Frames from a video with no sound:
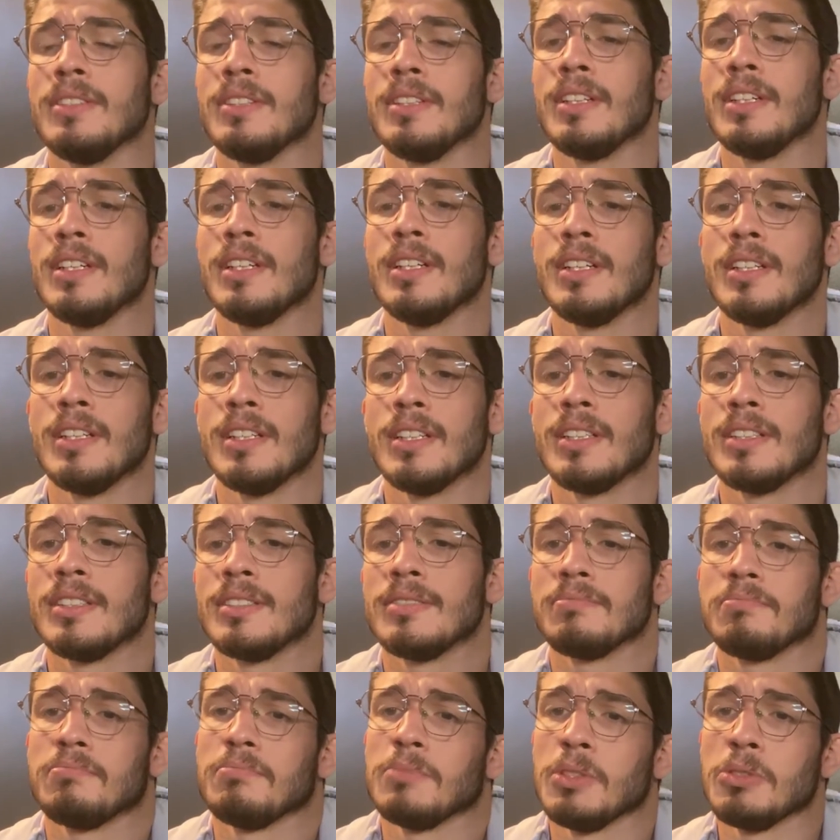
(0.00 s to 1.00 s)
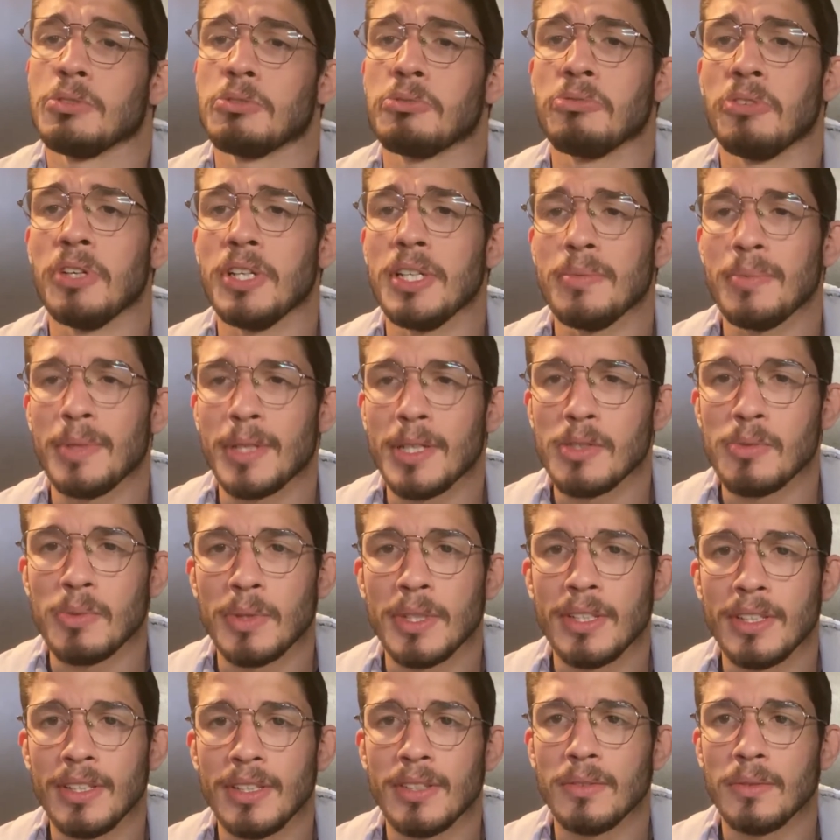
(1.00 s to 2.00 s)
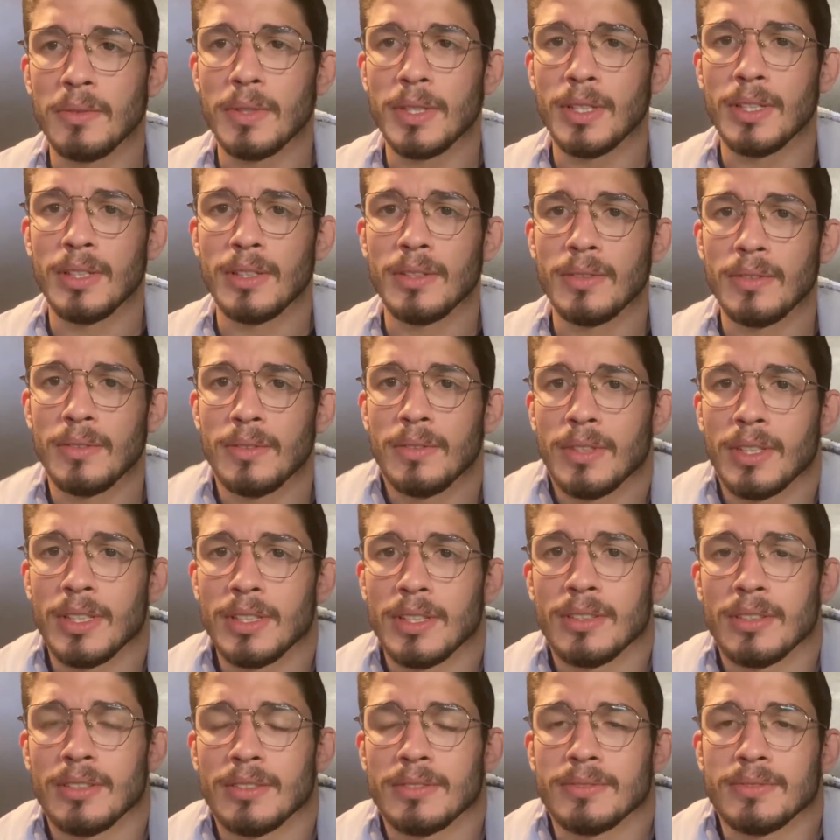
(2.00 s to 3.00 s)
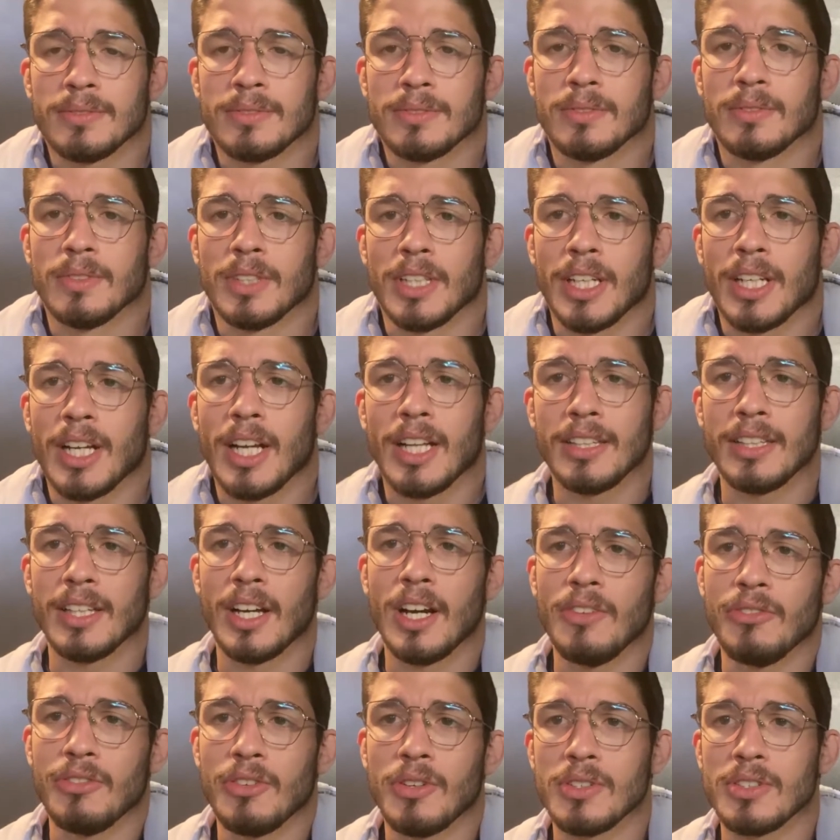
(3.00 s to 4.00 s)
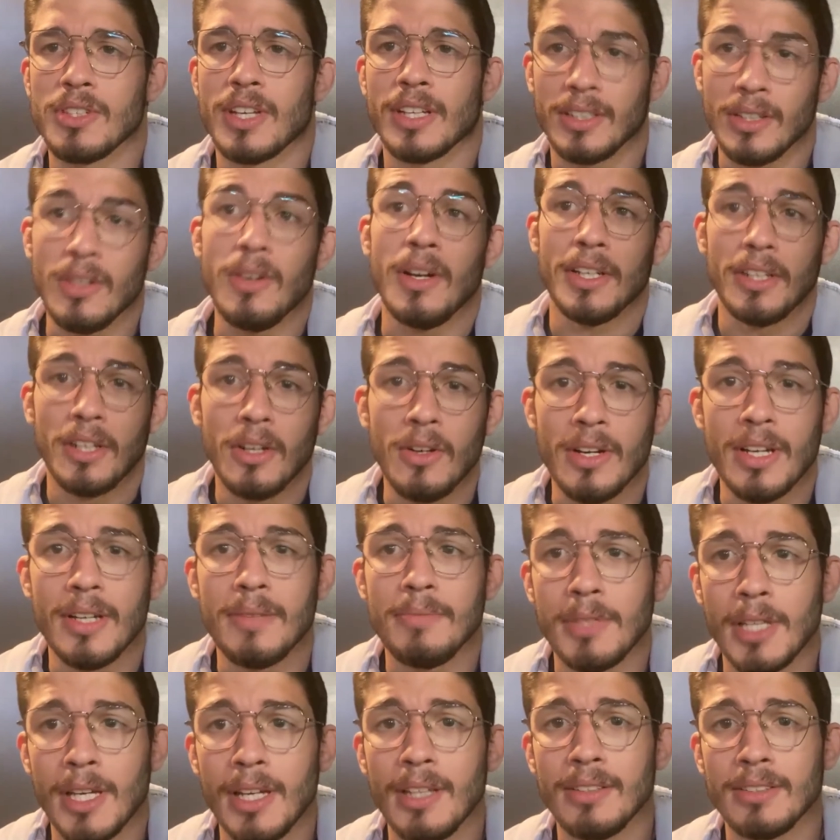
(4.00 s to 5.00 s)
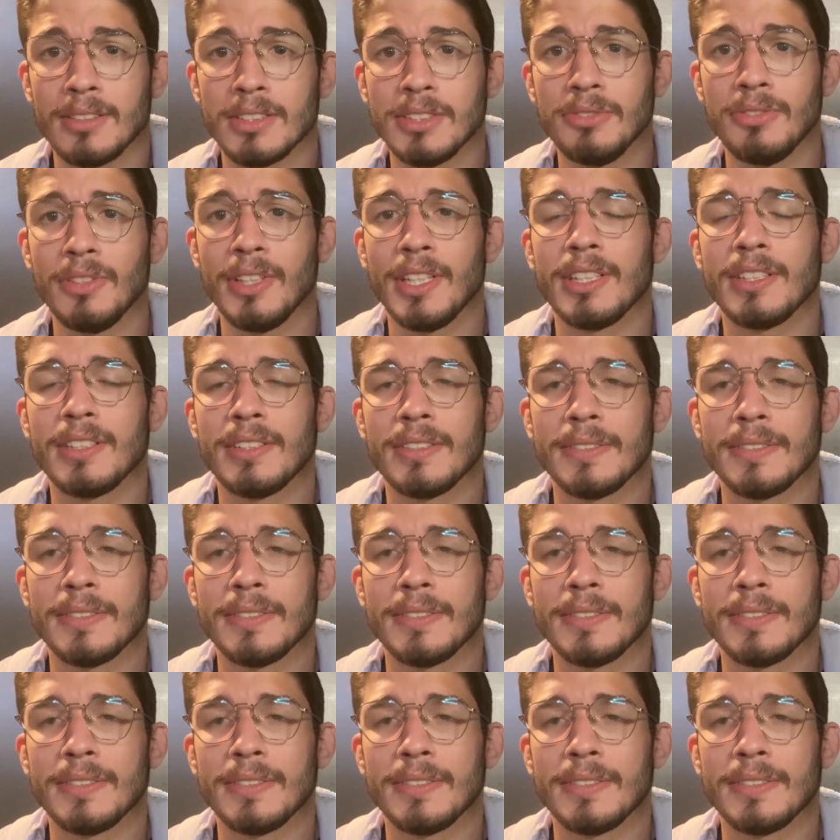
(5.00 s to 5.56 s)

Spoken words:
And it's funny because when I got the offer, I was like, oh, I know him. Yeah, good fight.